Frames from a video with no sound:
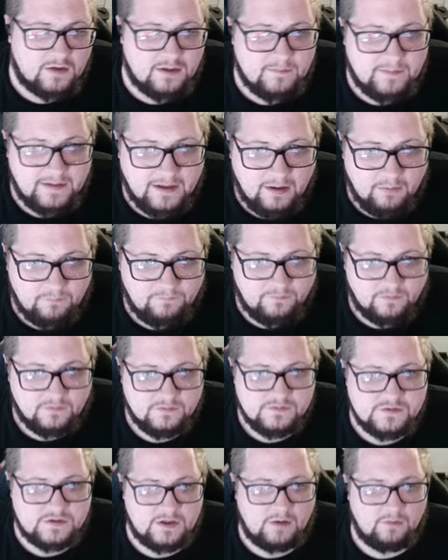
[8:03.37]
to be helpful.
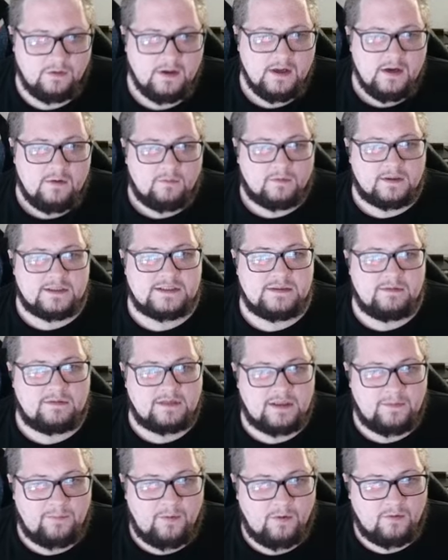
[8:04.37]
So we're going to see what
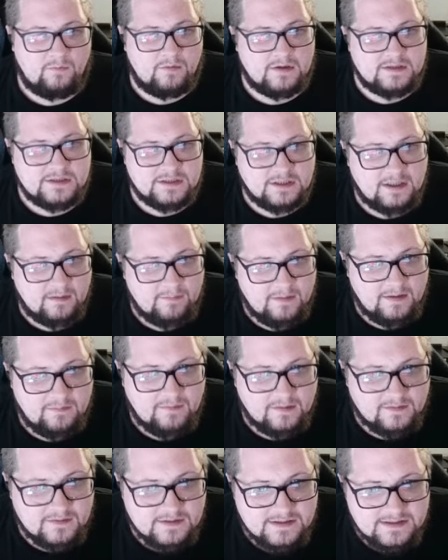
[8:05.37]
the opponent wants to come in
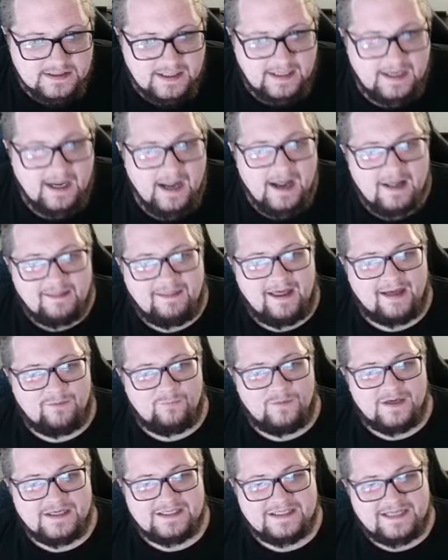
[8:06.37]
with and see that
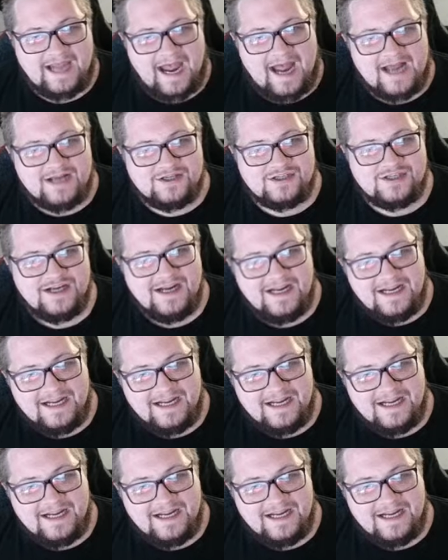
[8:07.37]
Whiscash